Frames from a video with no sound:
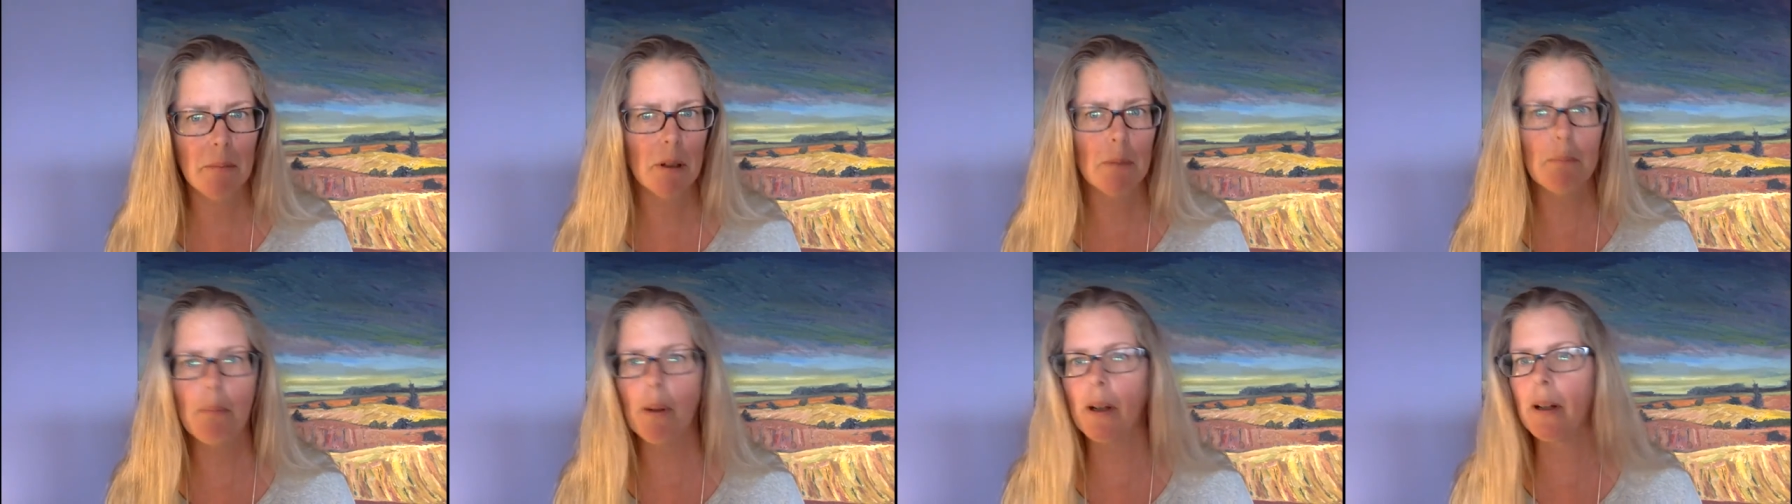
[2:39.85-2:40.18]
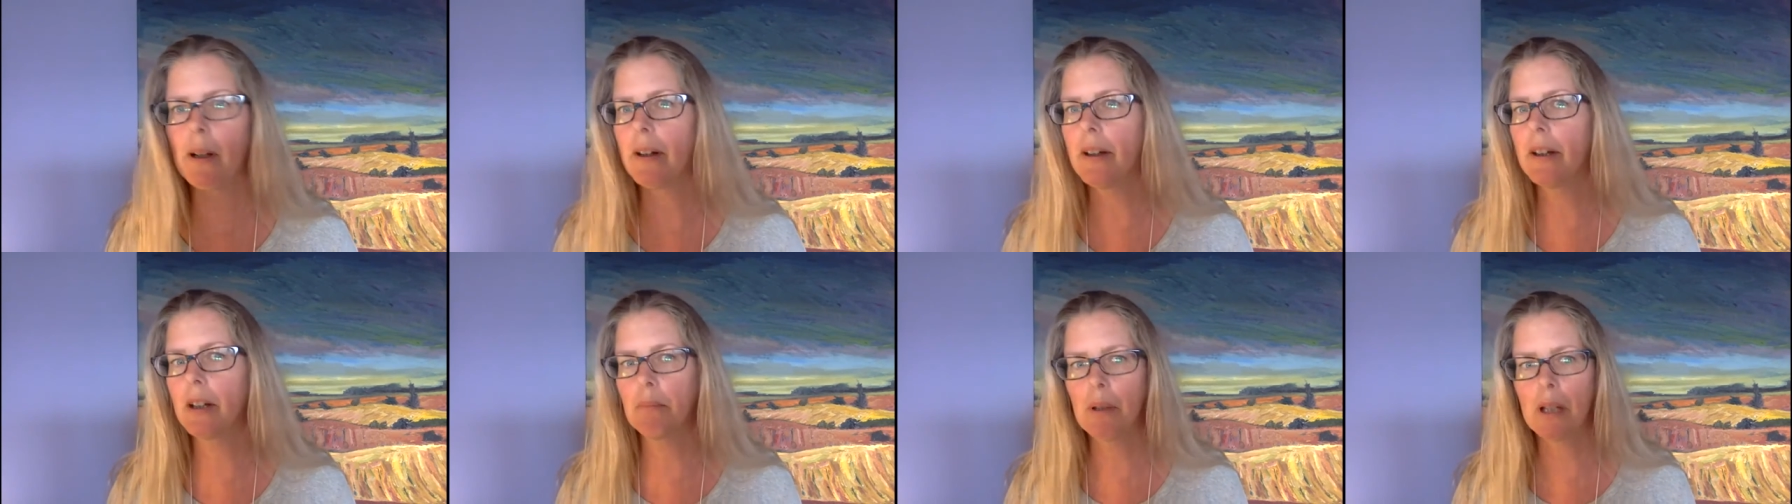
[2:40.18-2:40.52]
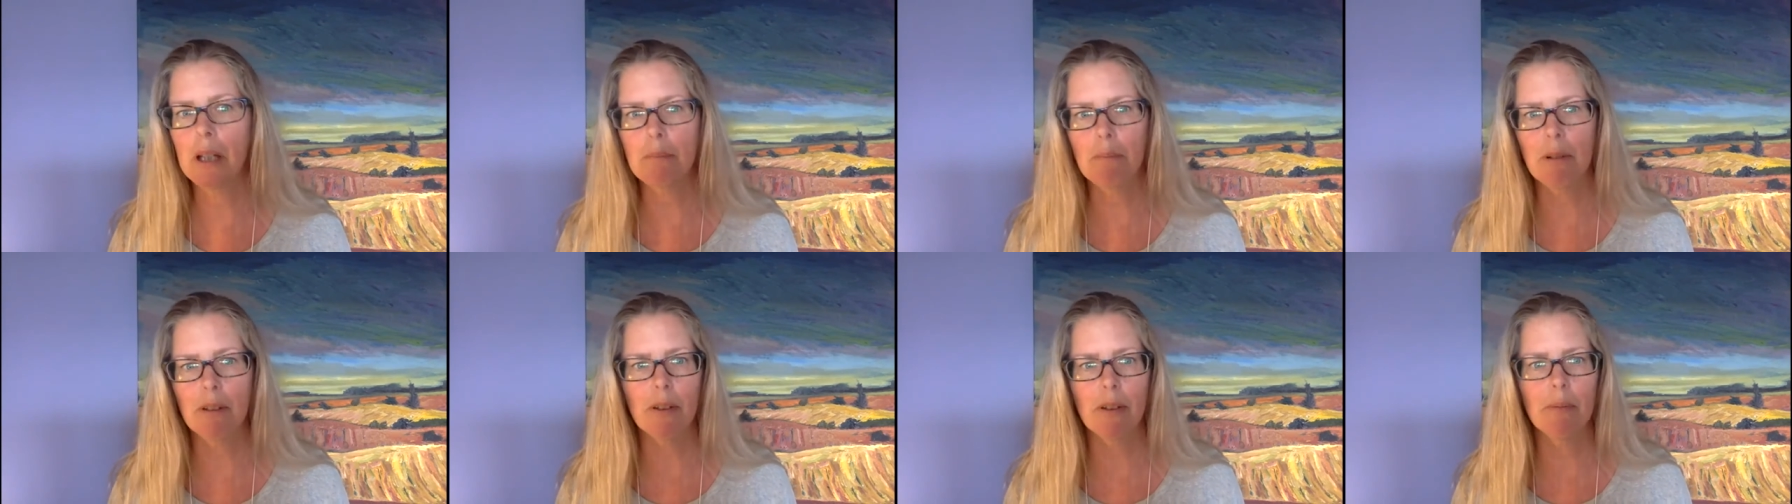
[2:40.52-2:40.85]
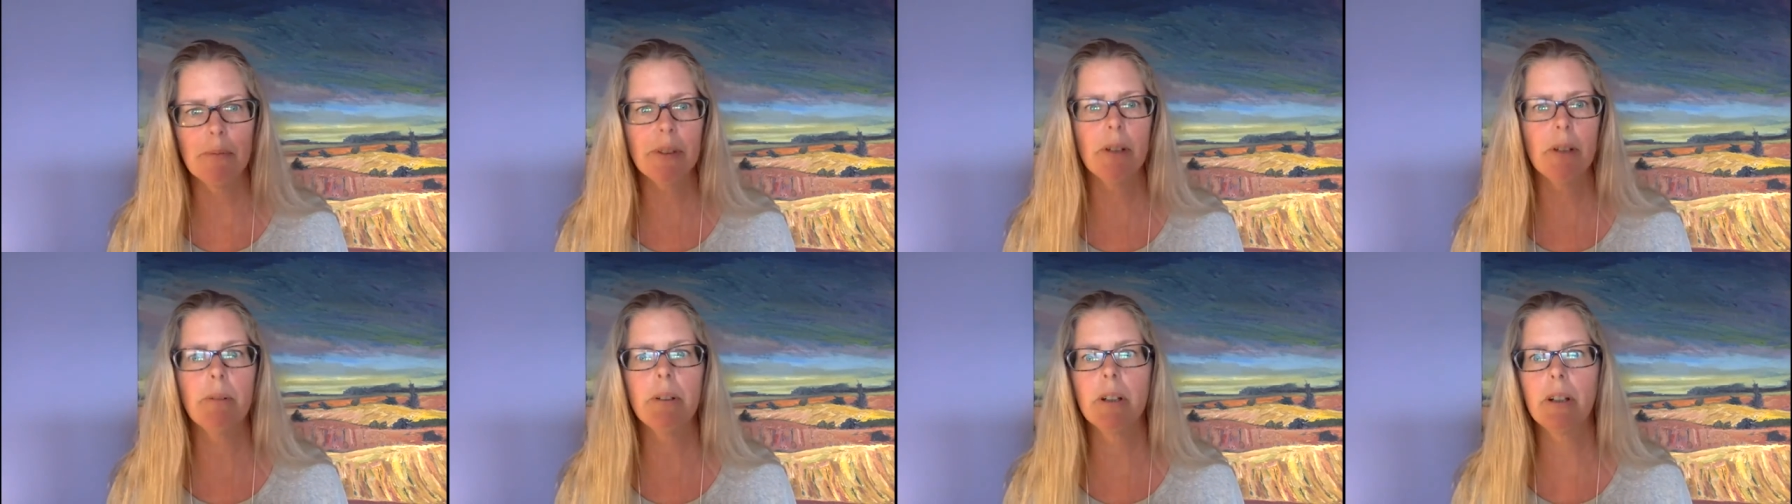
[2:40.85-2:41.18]
or buying a paper from
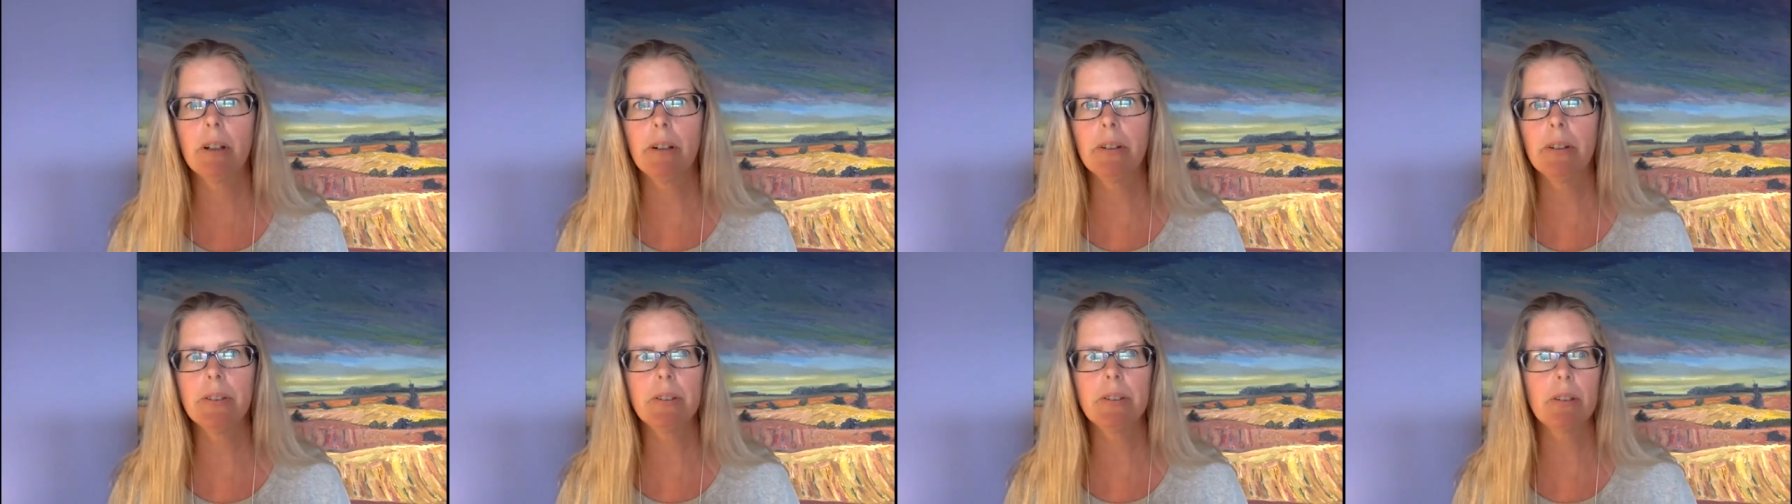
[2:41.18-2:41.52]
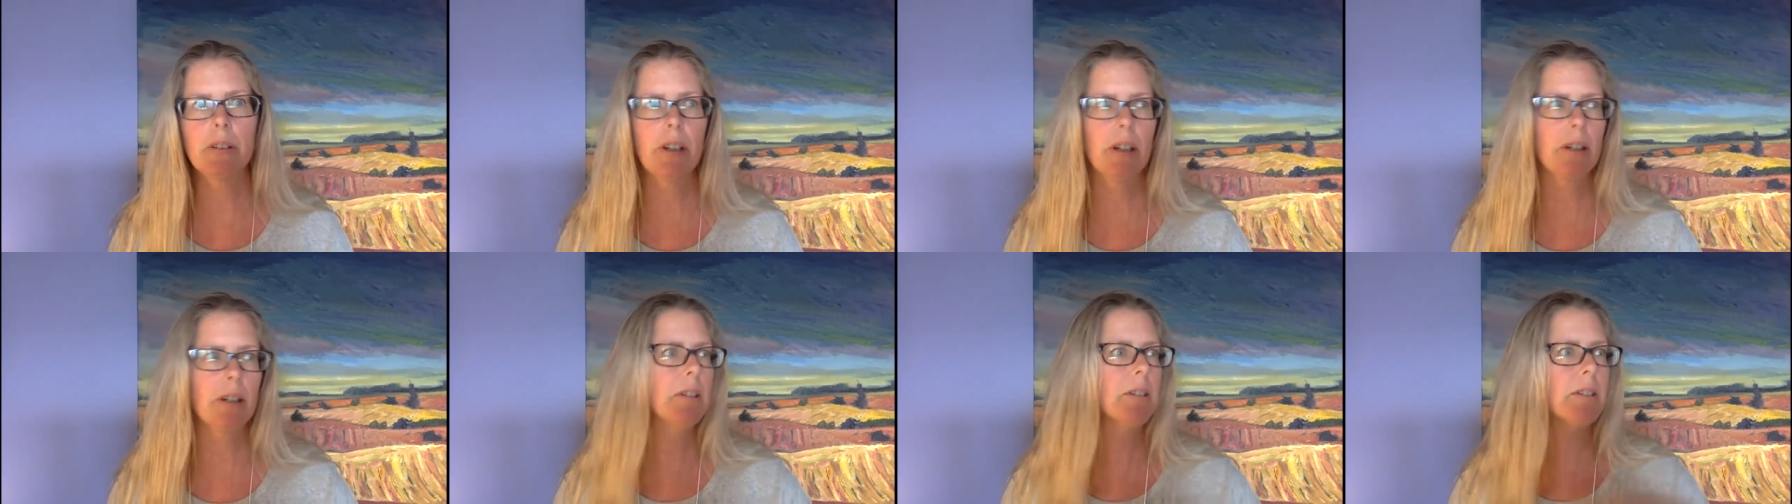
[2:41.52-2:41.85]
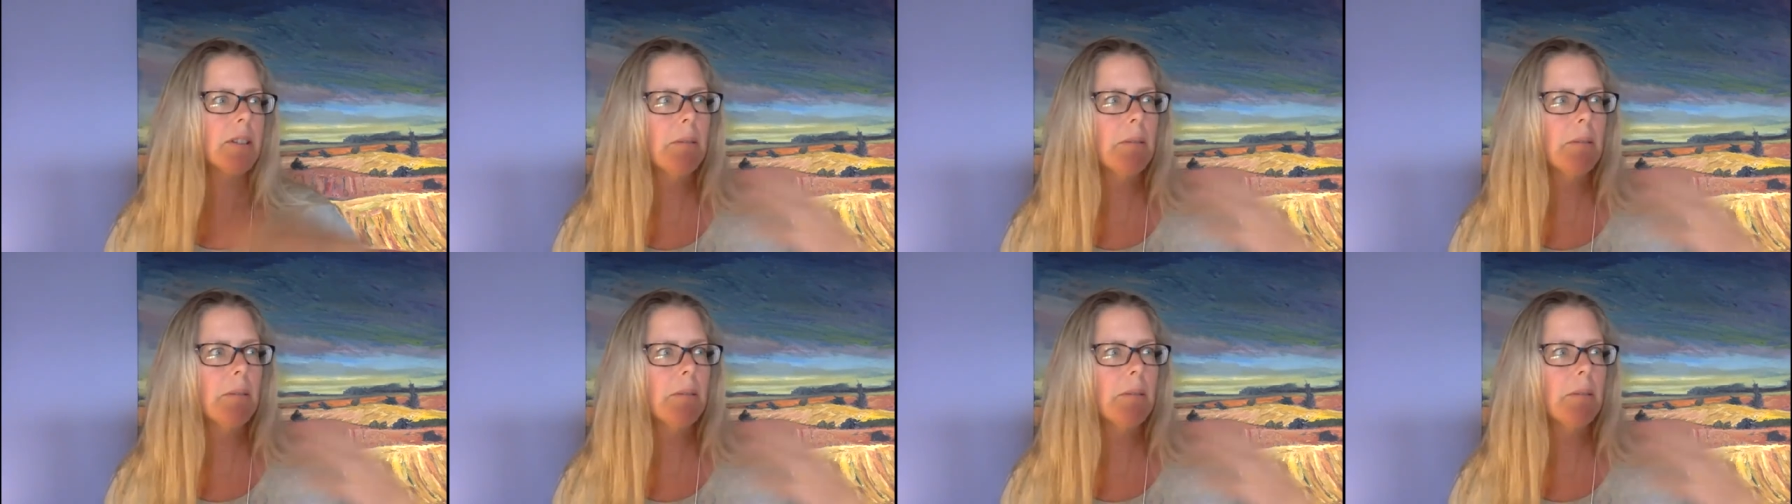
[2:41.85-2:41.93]
someone else or getting